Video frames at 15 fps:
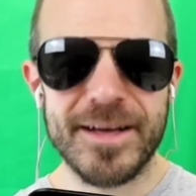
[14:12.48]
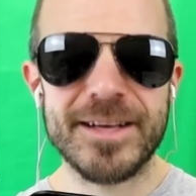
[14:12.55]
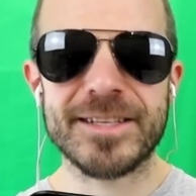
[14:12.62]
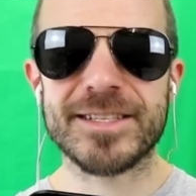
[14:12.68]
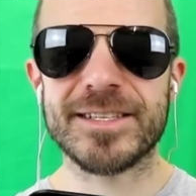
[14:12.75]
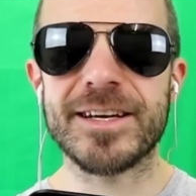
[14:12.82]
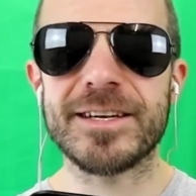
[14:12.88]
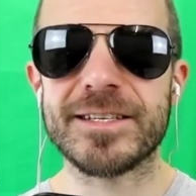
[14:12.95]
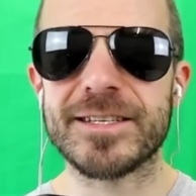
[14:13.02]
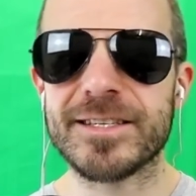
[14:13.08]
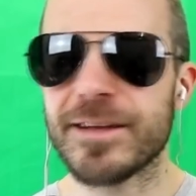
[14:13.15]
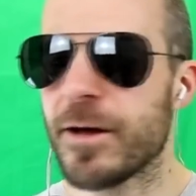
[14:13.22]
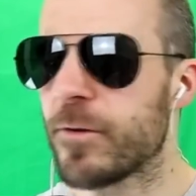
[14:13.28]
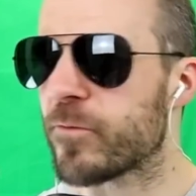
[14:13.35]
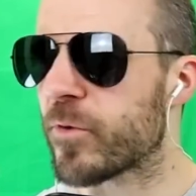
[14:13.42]
is this
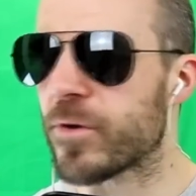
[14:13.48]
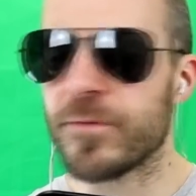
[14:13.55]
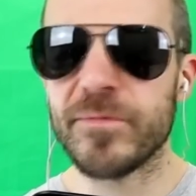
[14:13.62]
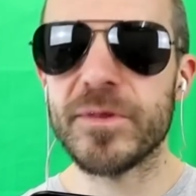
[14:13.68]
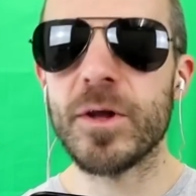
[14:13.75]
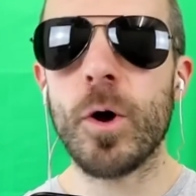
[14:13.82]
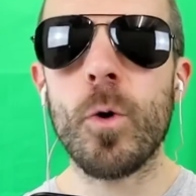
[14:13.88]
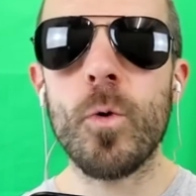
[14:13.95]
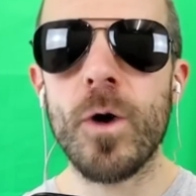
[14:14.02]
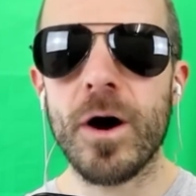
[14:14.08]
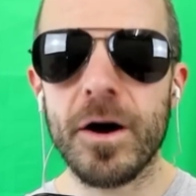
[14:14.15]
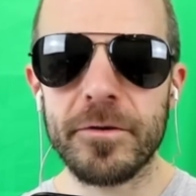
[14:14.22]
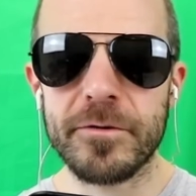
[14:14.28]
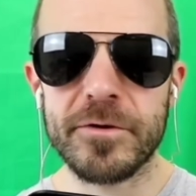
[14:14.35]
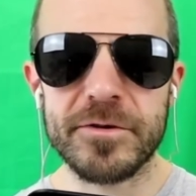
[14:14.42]
for no
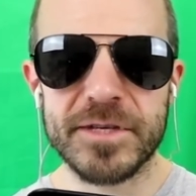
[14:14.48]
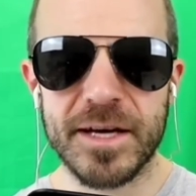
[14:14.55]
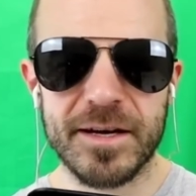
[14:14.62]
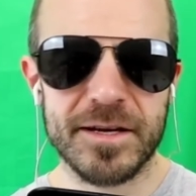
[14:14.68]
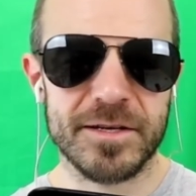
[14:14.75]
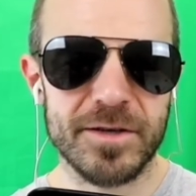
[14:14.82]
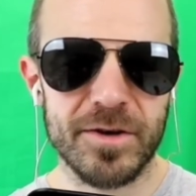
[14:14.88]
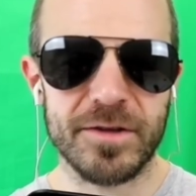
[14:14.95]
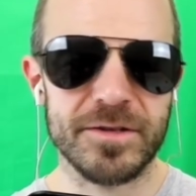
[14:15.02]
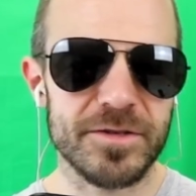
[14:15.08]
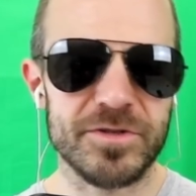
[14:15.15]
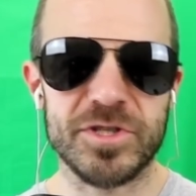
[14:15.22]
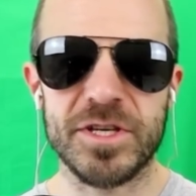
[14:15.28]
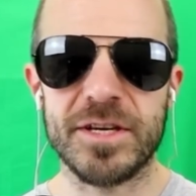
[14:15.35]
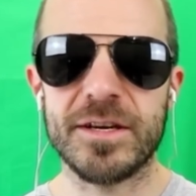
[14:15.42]
other
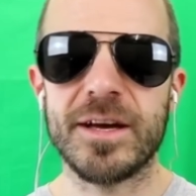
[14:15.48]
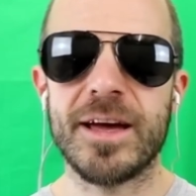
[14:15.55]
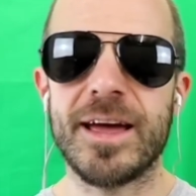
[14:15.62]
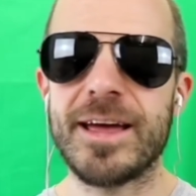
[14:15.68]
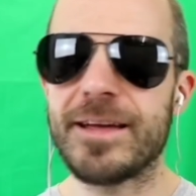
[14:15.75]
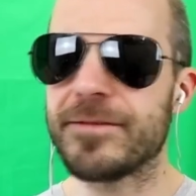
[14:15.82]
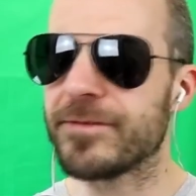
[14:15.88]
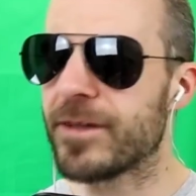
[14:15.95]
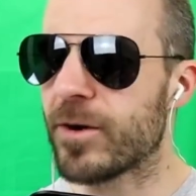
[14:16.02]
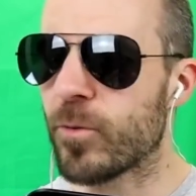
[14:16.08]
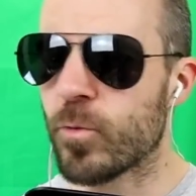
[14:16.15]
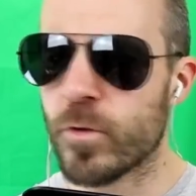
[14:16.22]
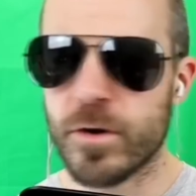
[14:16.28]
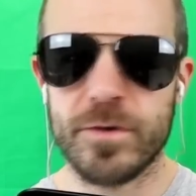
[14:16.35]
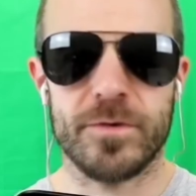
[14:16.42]
technology in the
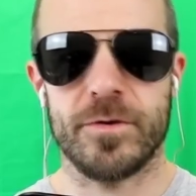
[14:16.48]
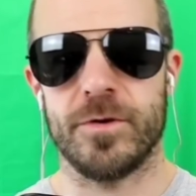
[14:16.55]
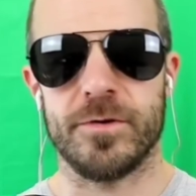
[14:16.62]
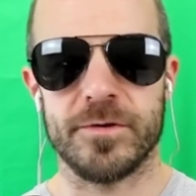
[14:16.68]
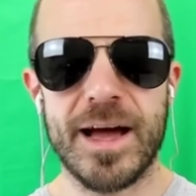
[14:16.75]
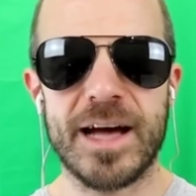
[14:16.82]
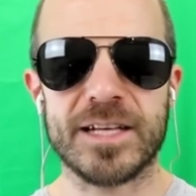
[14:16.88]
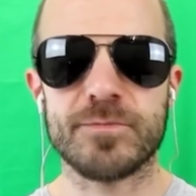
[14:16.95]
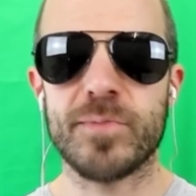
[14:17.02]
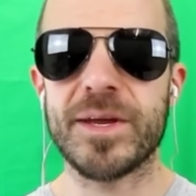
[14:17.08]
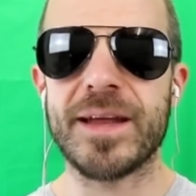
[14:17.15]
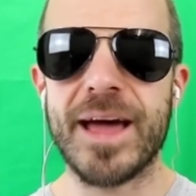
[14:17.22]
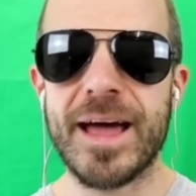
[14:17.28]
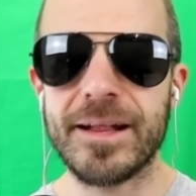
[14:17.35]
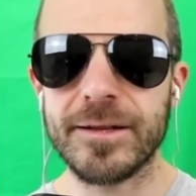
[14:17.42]
world has been
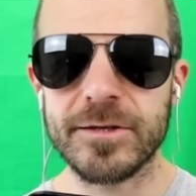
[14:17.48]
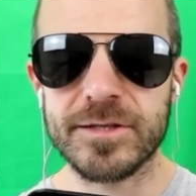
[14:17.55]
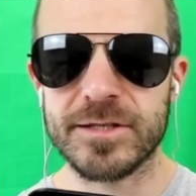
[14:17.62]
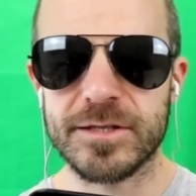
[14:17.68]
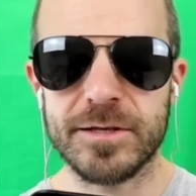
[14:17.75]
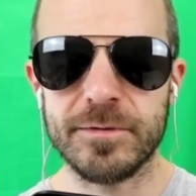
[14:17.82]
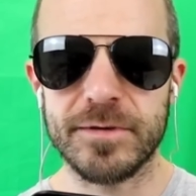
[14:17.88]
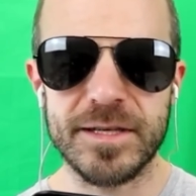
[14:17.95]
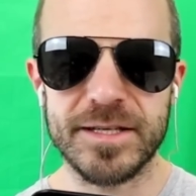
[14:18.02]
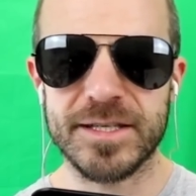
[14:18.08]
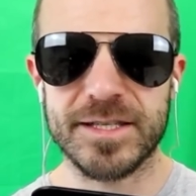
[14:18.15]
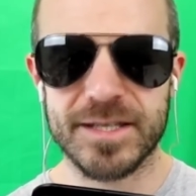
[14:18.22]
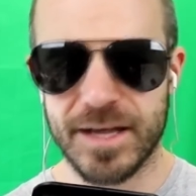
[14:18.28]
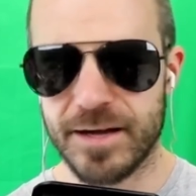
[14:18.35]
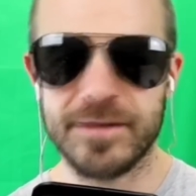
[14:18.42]
held to these
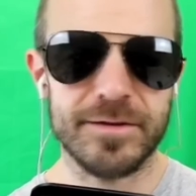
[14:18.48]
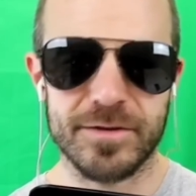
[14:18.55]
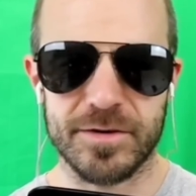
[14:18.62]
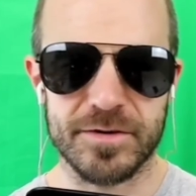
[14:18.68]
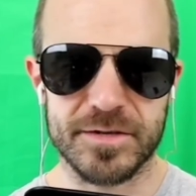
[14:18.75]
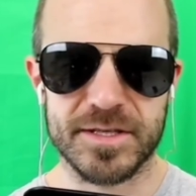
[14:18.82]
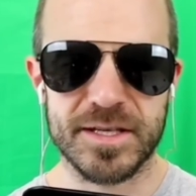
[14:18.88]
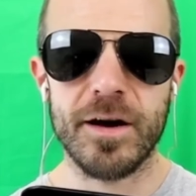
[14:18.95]
standards